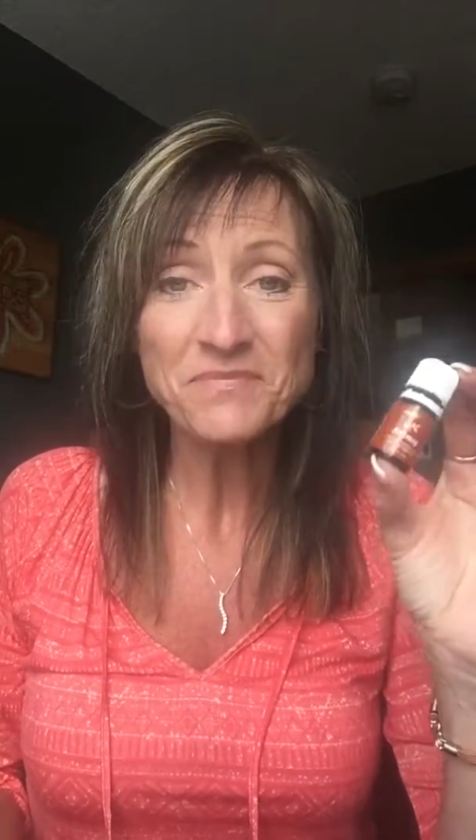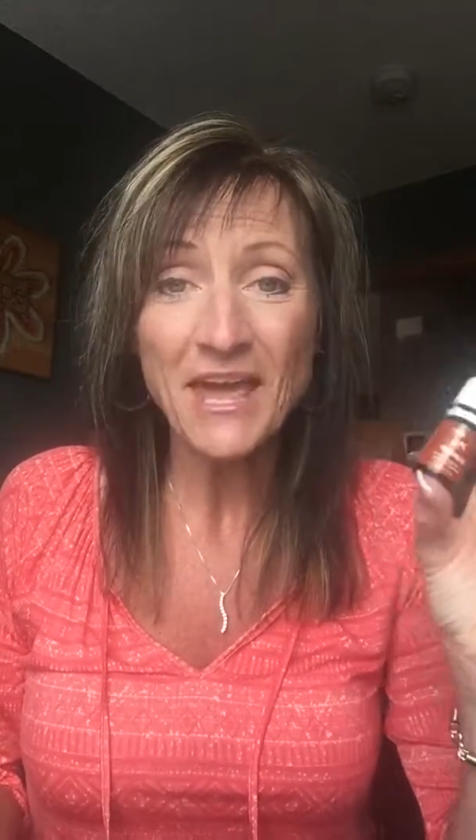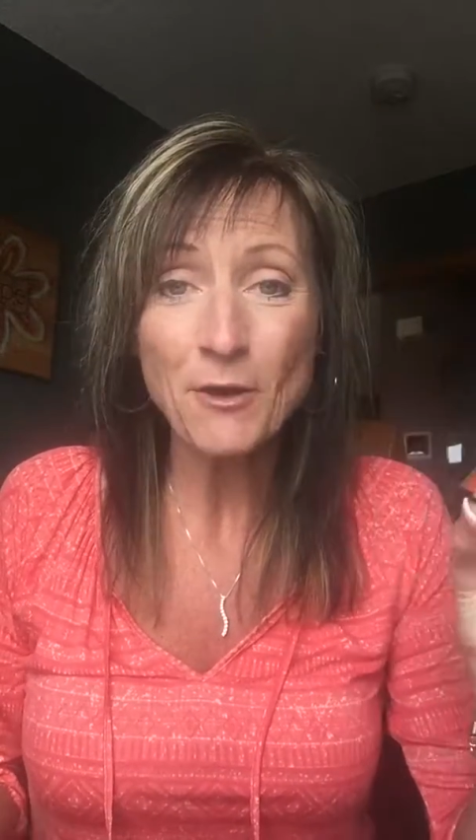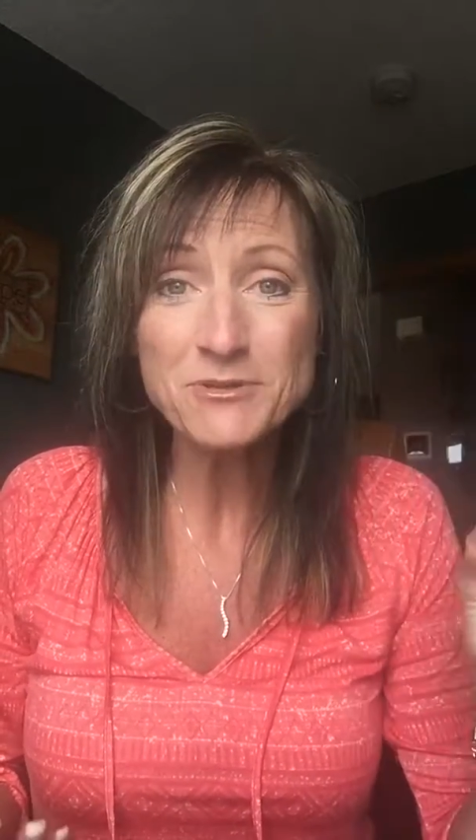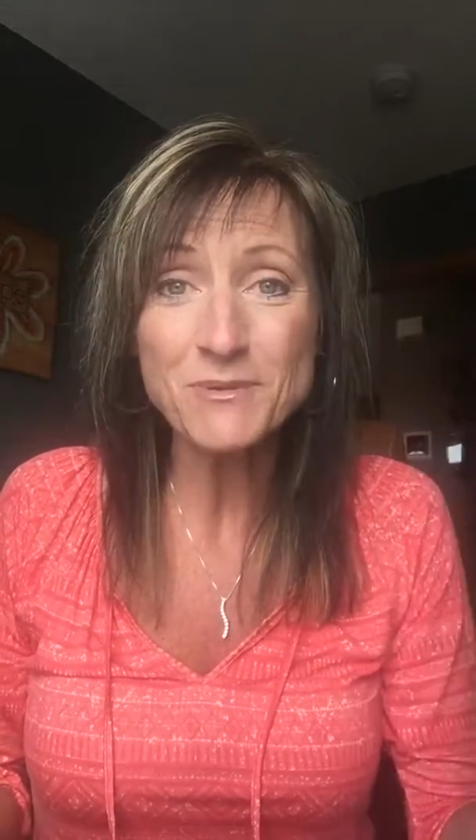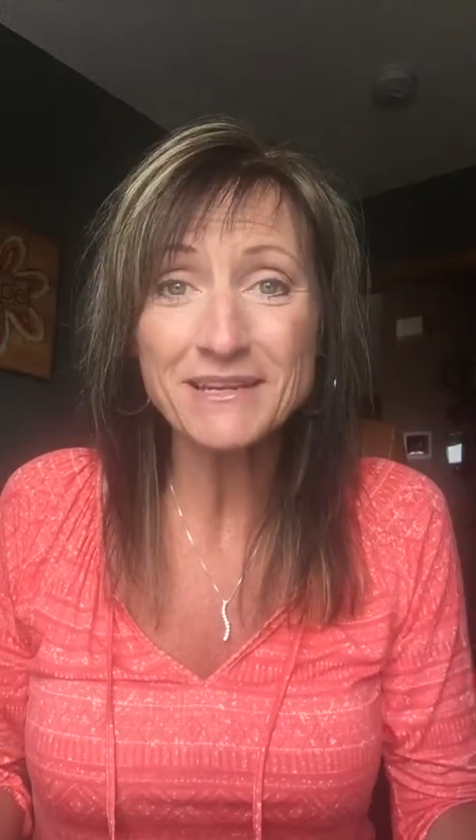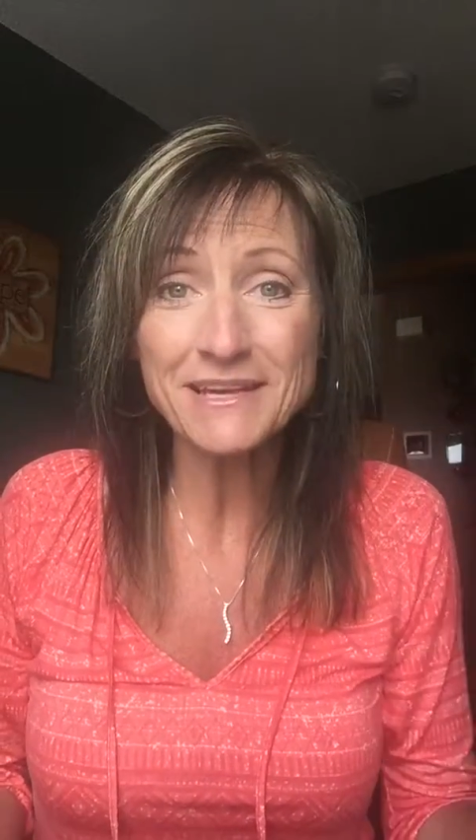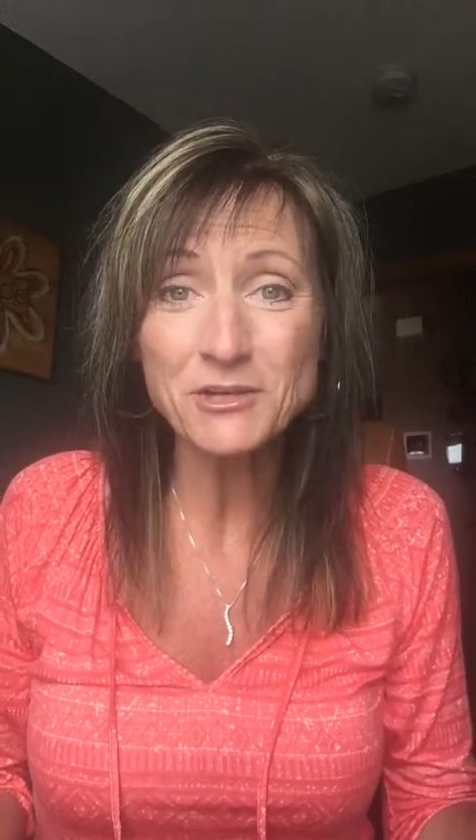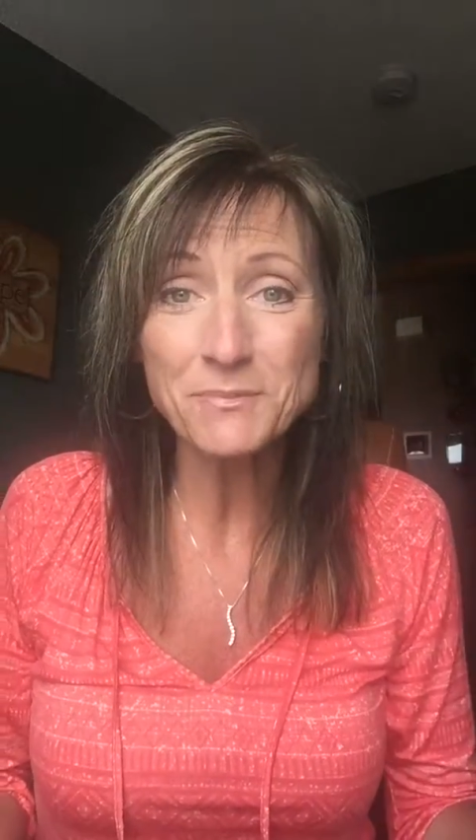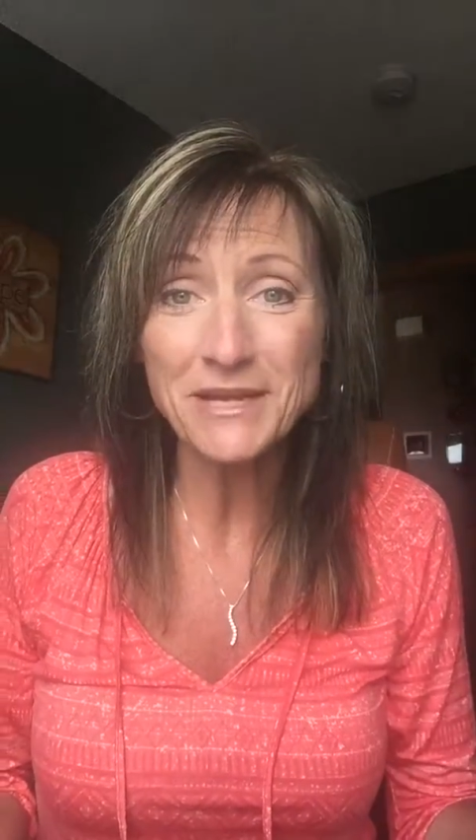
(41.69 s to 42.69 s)
Helps
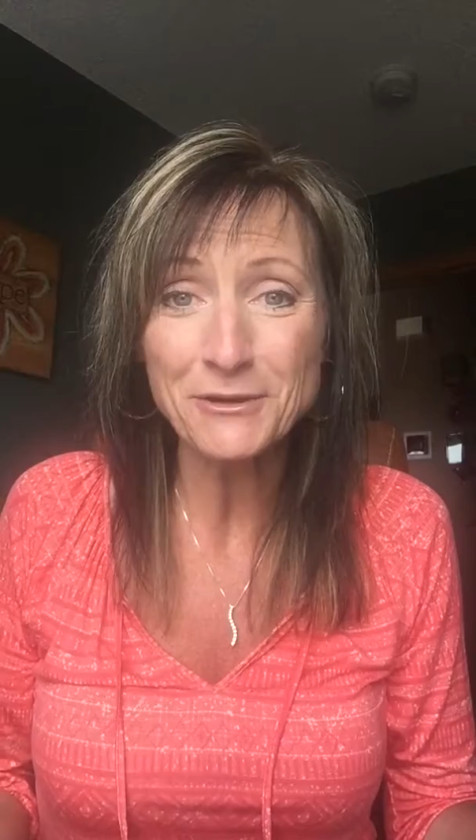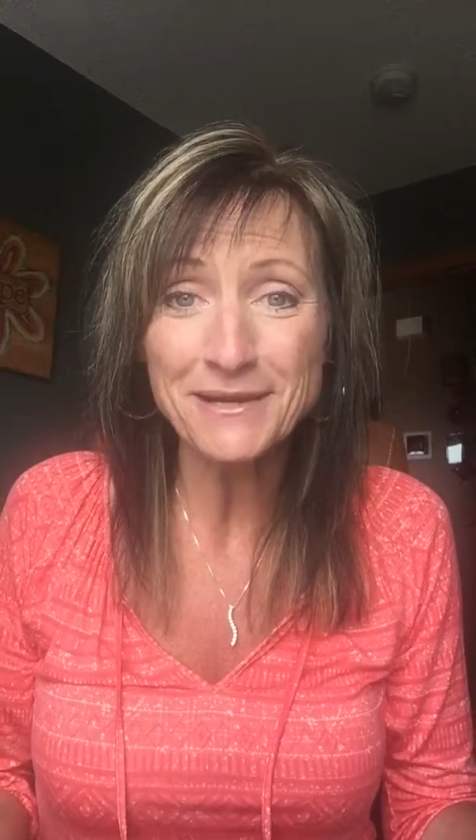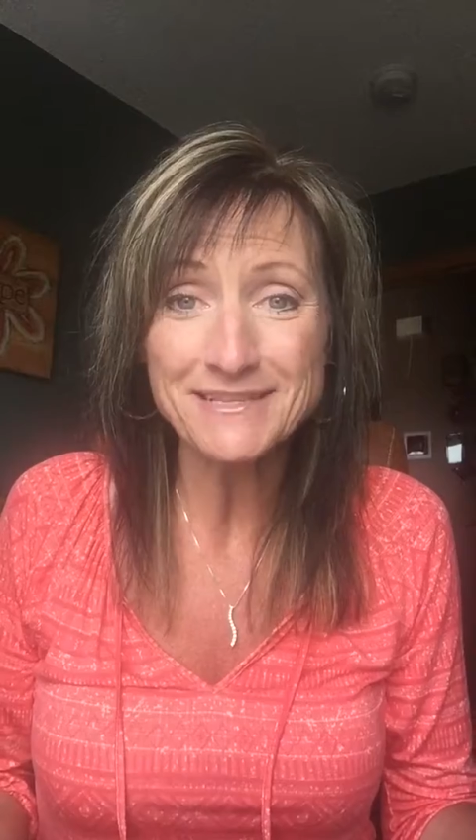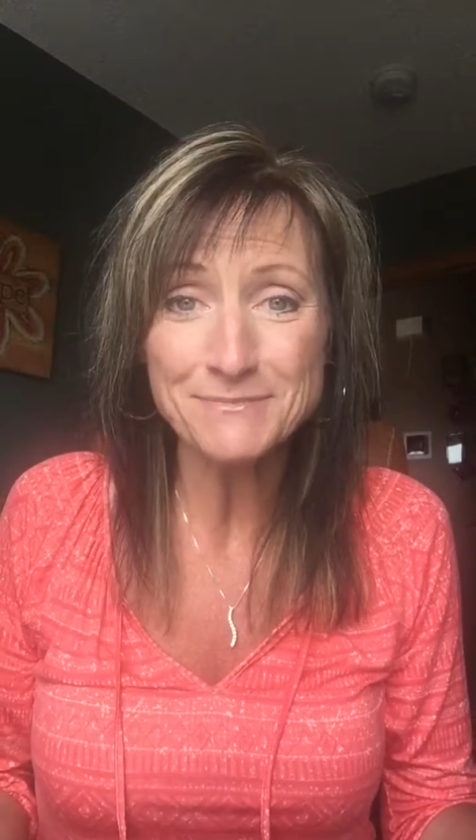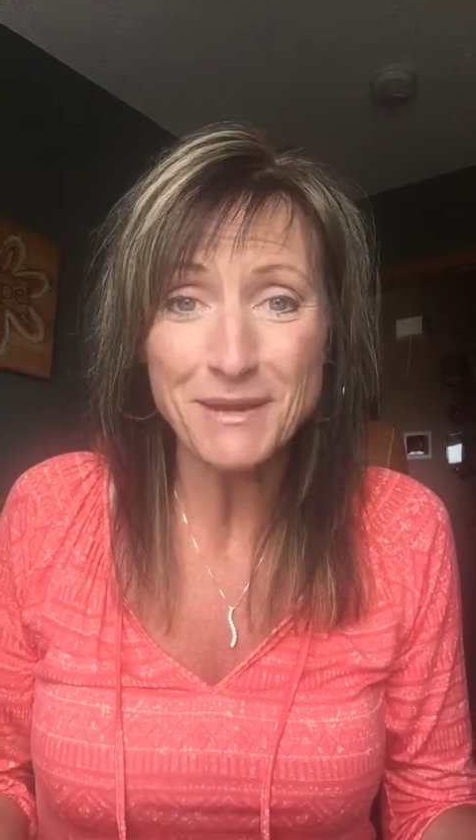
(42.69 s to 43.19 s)
regulate your periods.